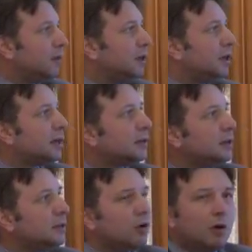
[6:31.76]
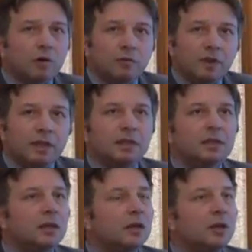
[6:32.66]
reluctant or willing
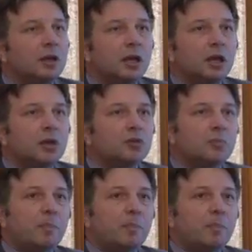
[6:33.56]
to